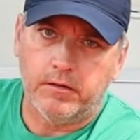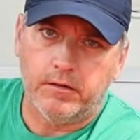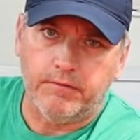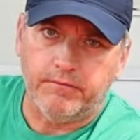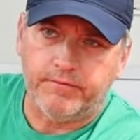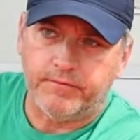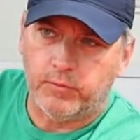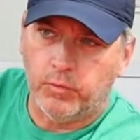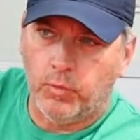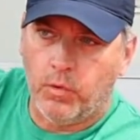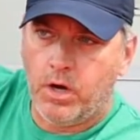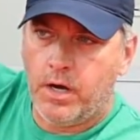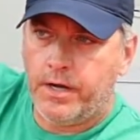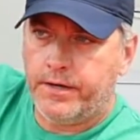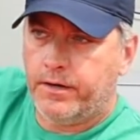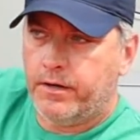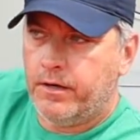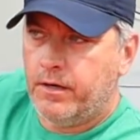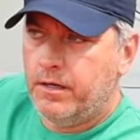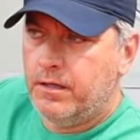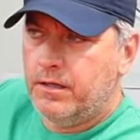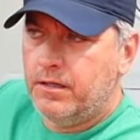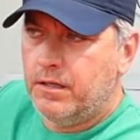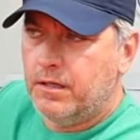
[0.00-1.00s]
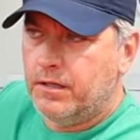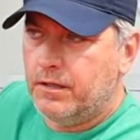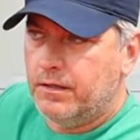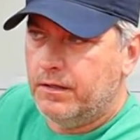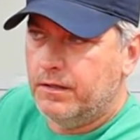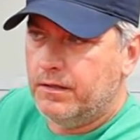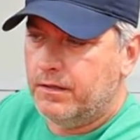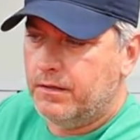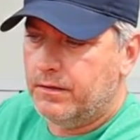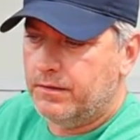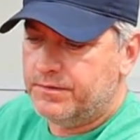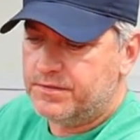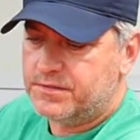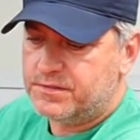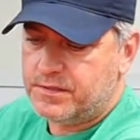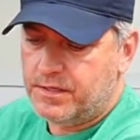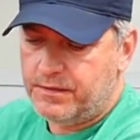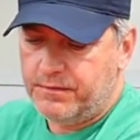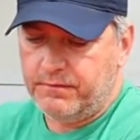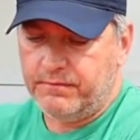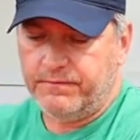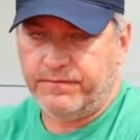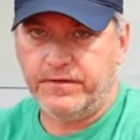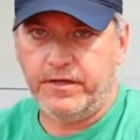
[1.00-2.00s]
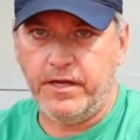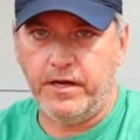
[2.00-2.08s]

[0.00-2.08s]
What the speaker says: Alright, for water, instead of